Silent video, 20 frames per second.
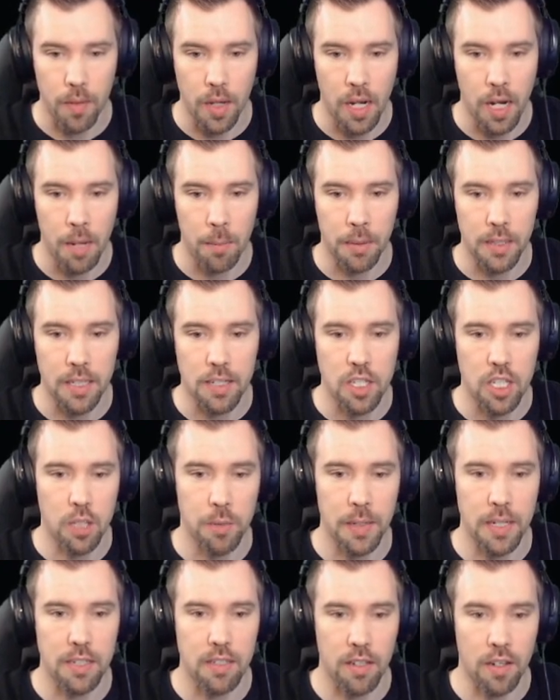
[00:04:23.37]
But this
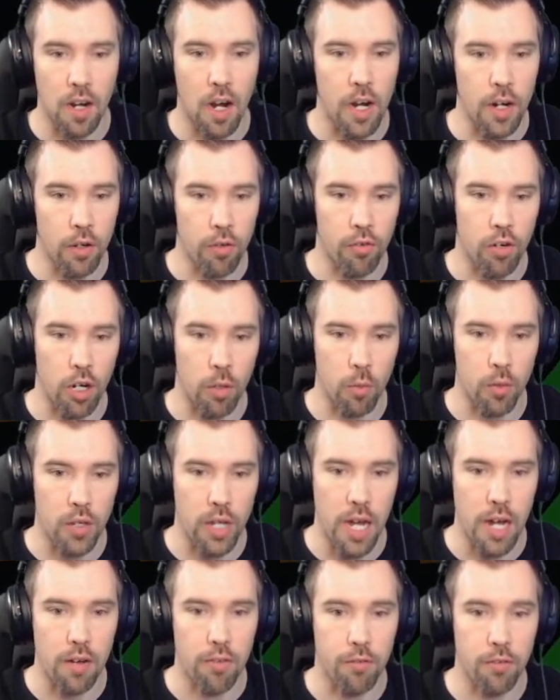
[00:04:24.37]
is basically an auto farm where
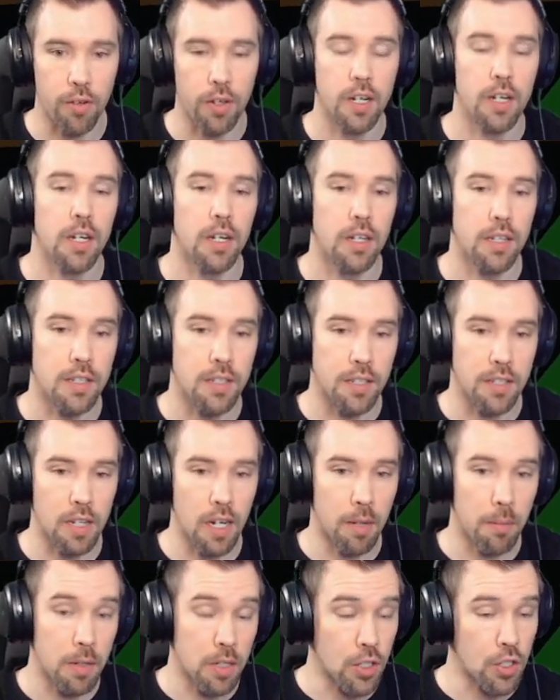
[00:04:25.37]
you have
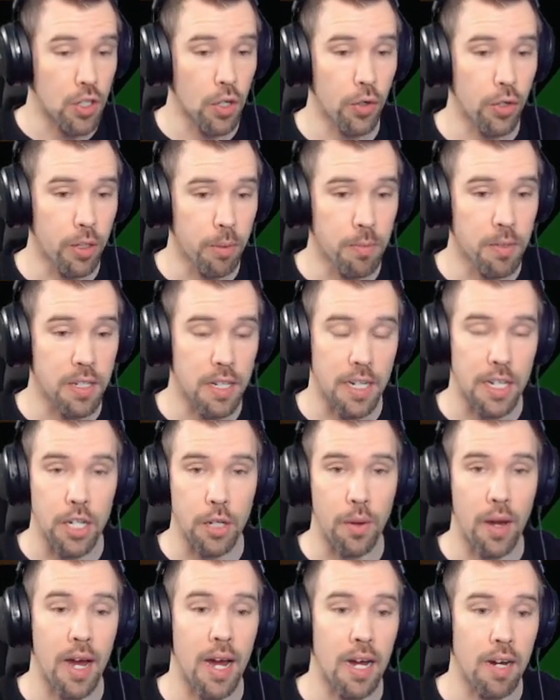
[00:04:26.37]
some totems and
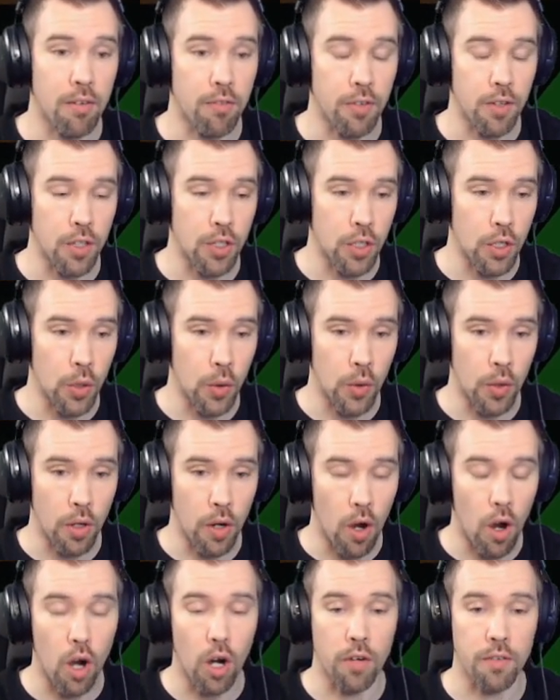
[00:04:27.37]
you have
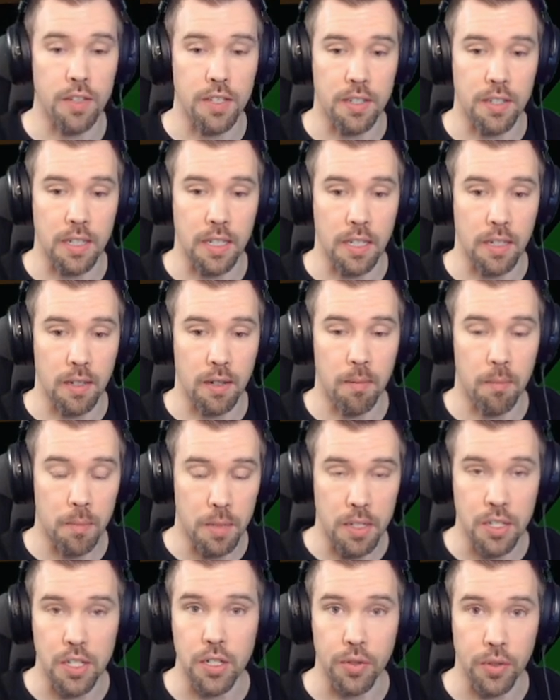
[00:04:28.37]
your harvesting
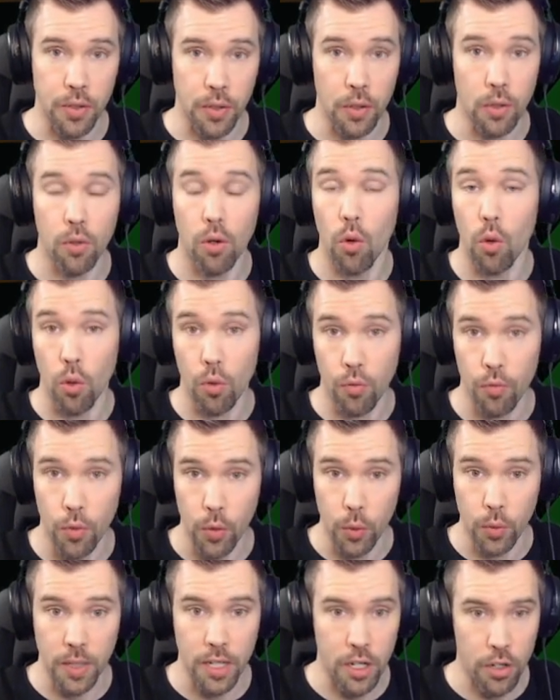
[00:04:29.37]
material or
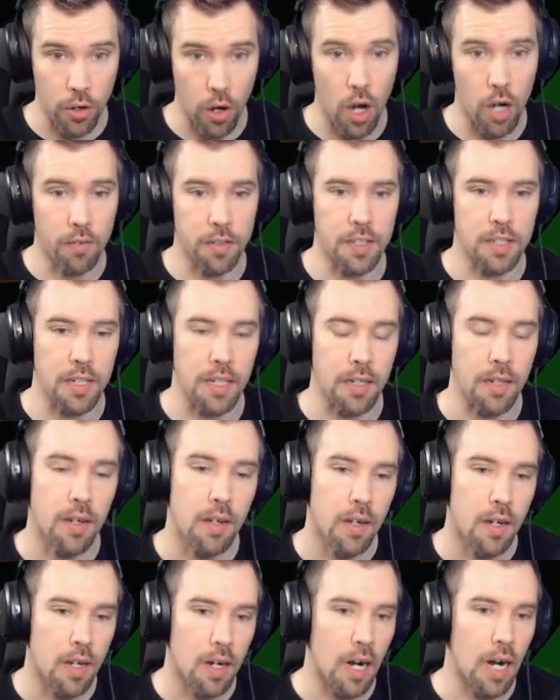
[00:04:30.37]
food that you're harvesting.
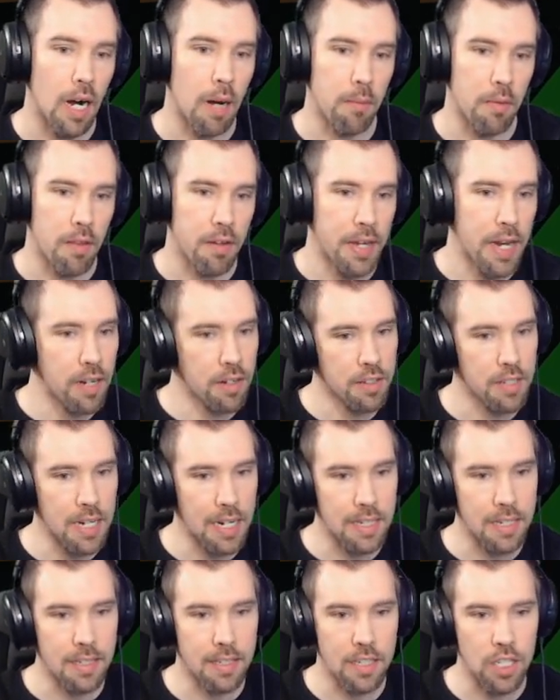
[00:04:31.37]
The
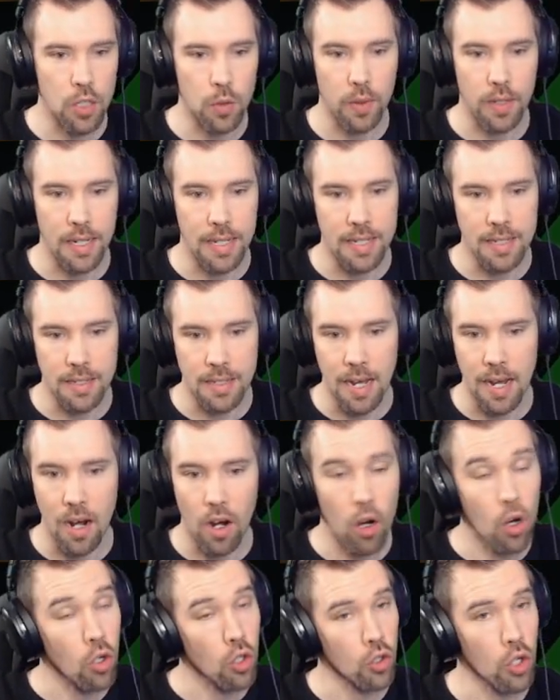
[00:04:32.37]
downside to this one is that
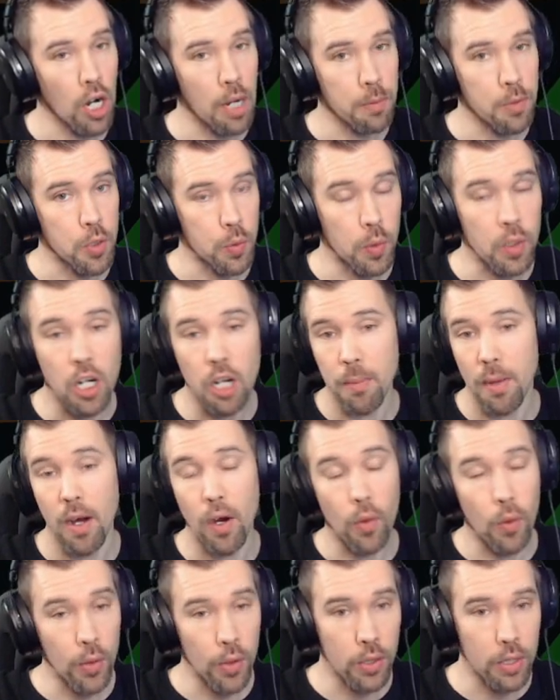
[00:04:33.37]
all crops will come
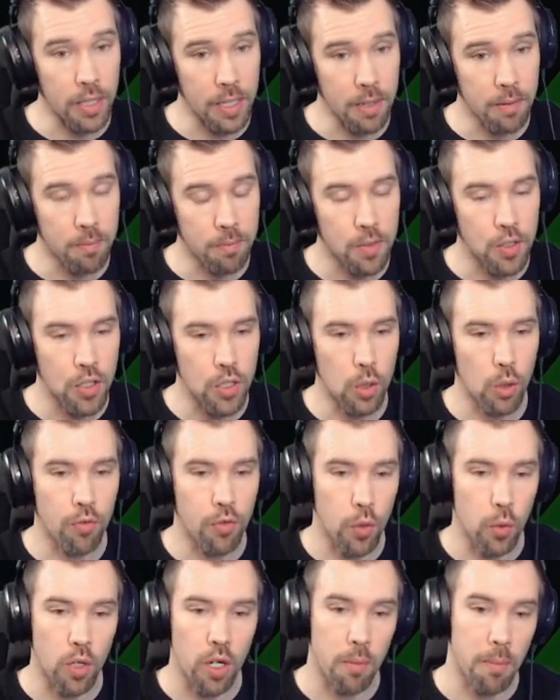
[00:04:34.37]
out oily, so
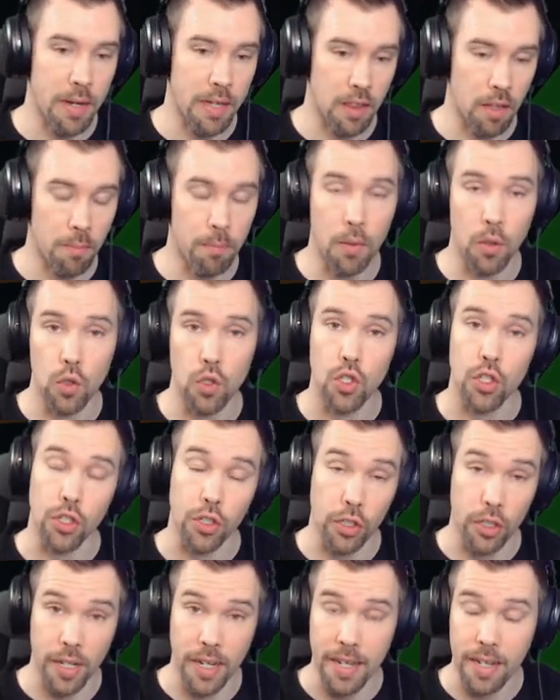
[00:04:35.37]
if you want to make the most
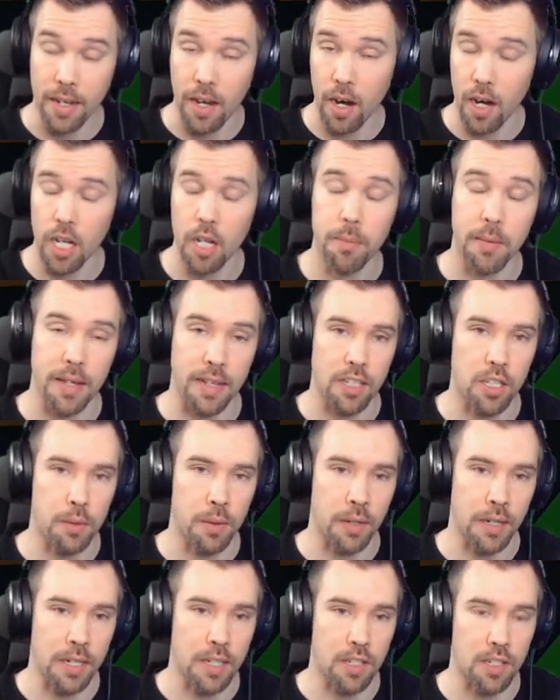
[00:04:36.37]
in your economy
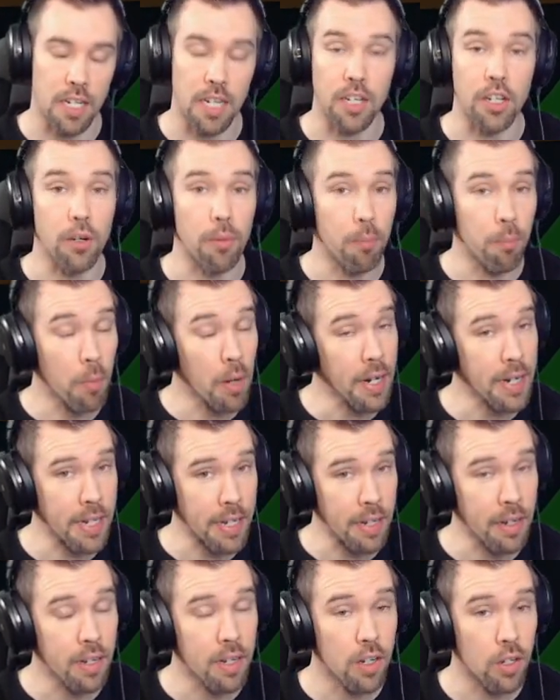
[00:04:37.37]
experience and your
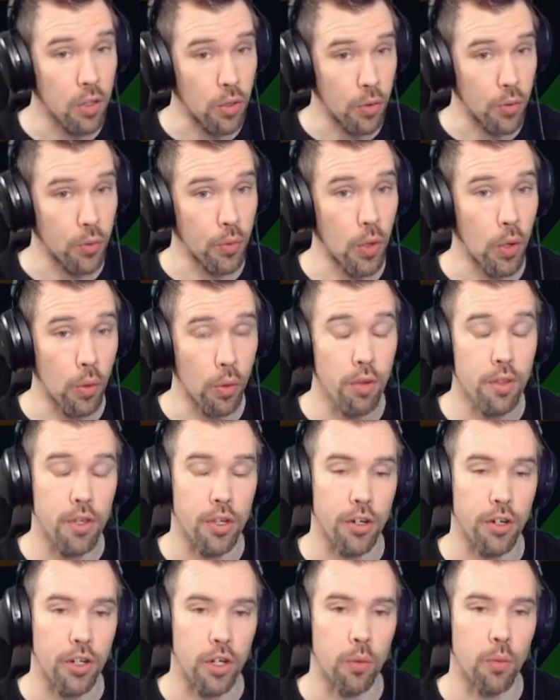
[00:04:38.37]
money
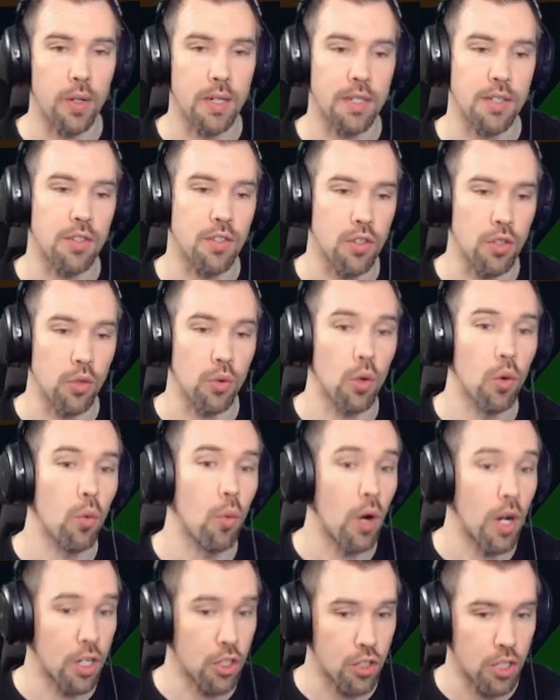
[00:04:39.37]
growth, you're going to want to
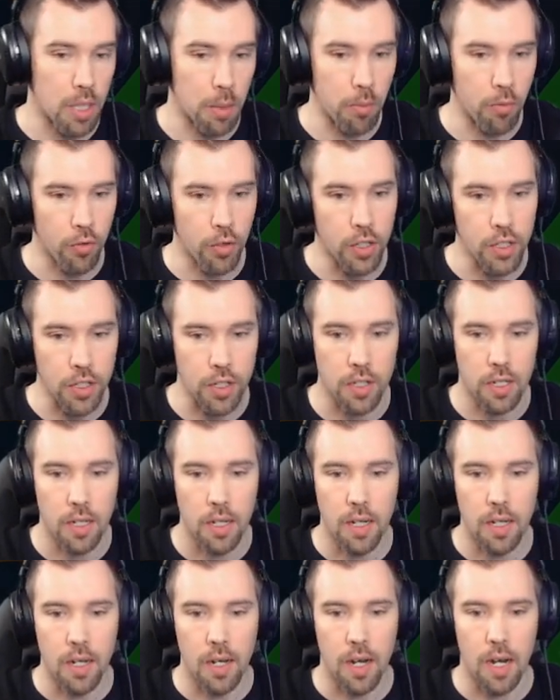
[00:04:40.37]
wash them first.
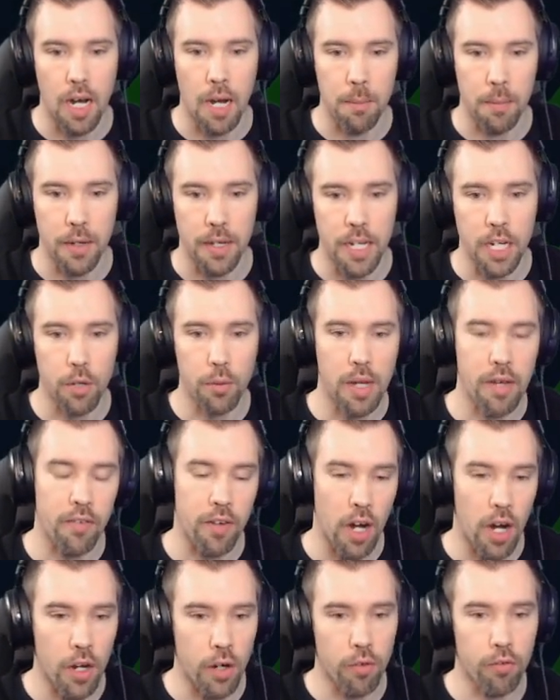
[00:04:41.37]
But here we have
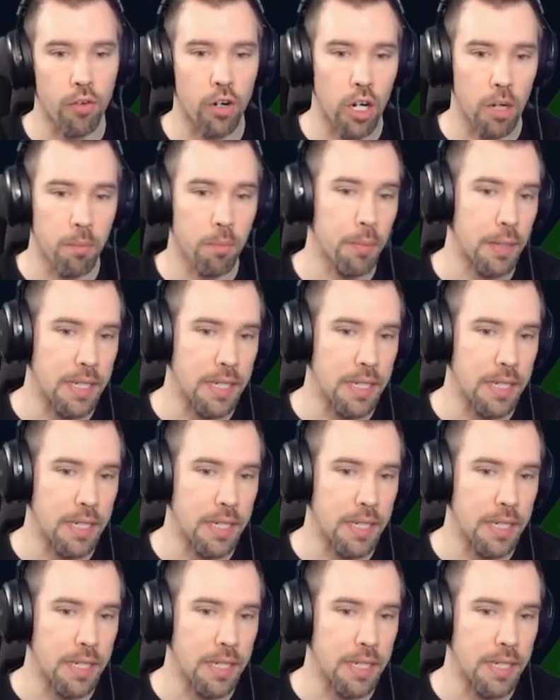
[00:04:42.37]
an auto farm.